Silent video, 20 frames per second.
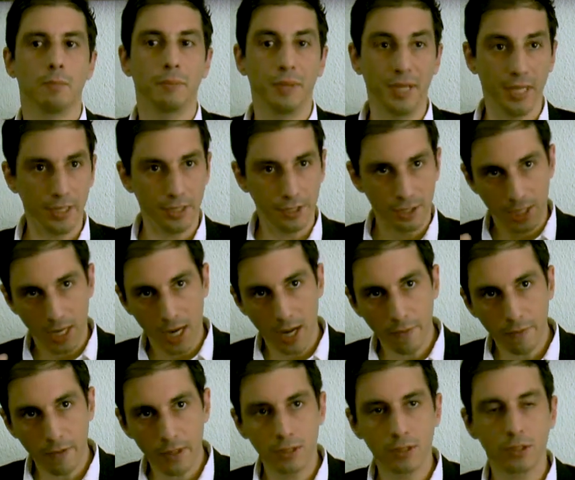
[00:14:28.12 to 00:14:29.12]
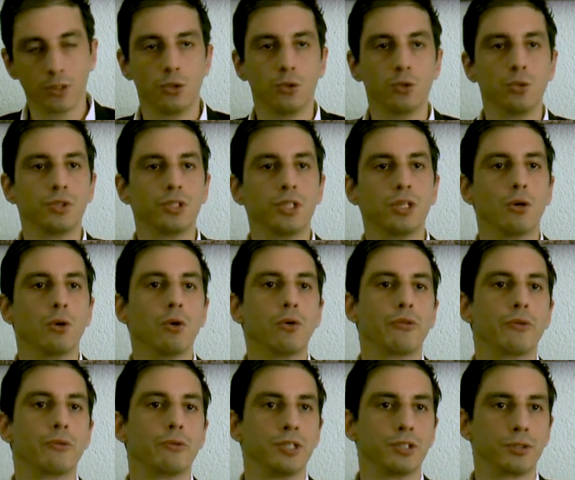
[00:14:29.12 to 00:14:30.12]
being Chavez, using
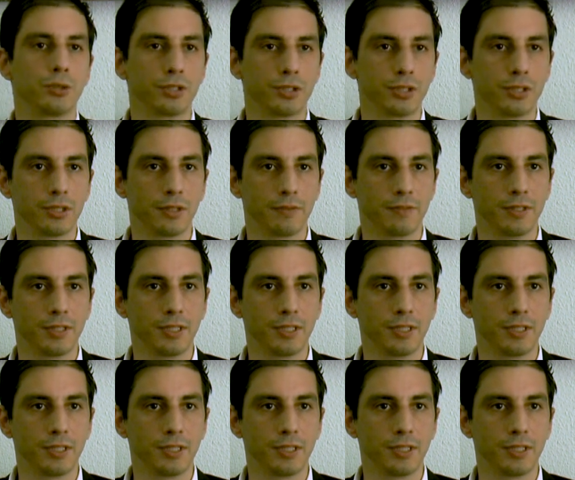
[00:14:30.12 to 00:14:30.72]
all the resources of